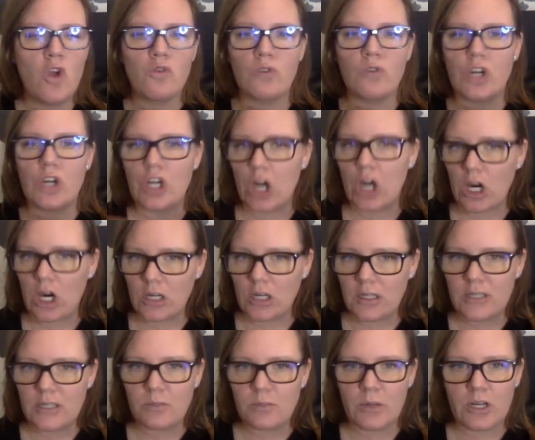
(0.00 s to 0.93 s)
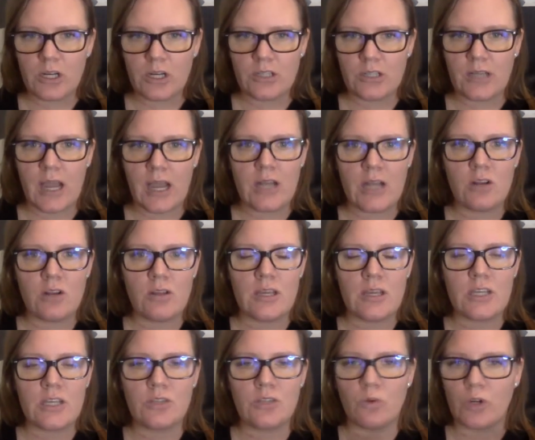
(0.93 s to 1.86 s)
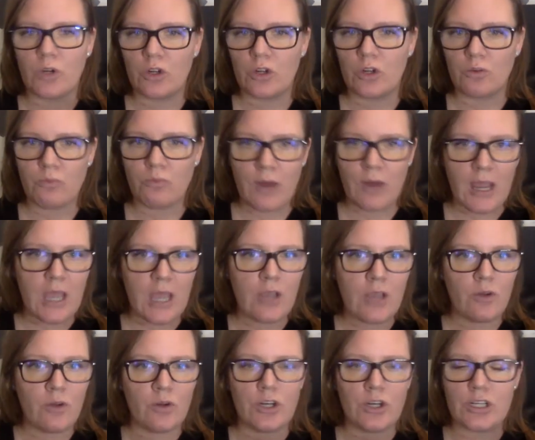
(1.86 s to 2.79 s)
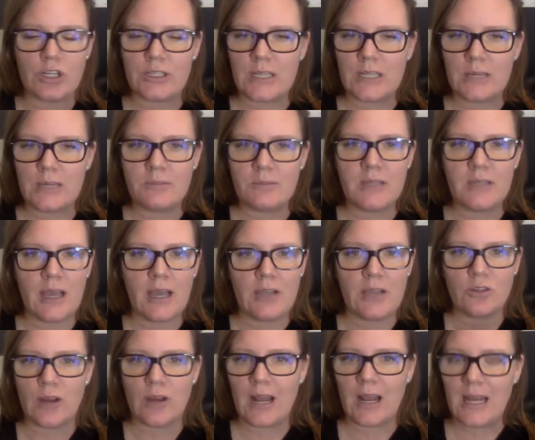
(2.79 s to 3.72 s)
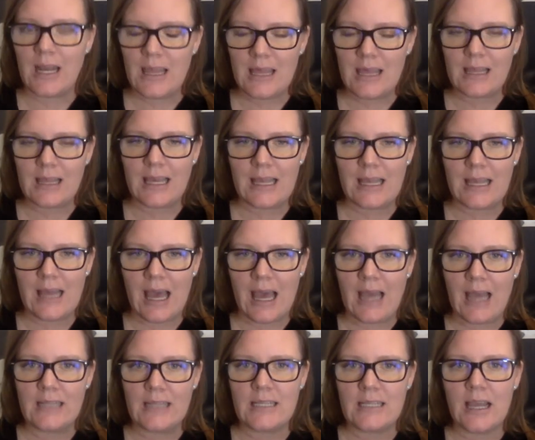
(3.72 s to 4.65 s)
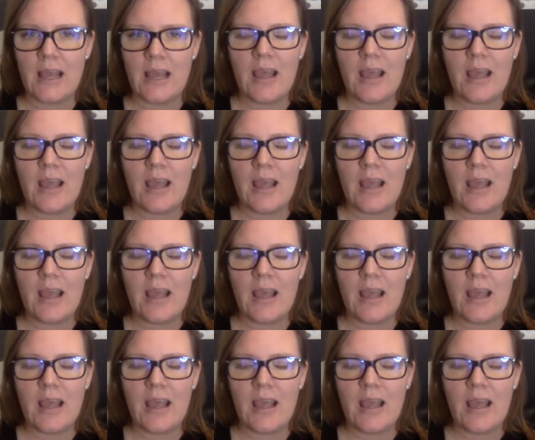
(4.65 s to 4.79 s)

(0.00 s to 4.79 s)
regardless what your title is or your rank or your team size or anything like that,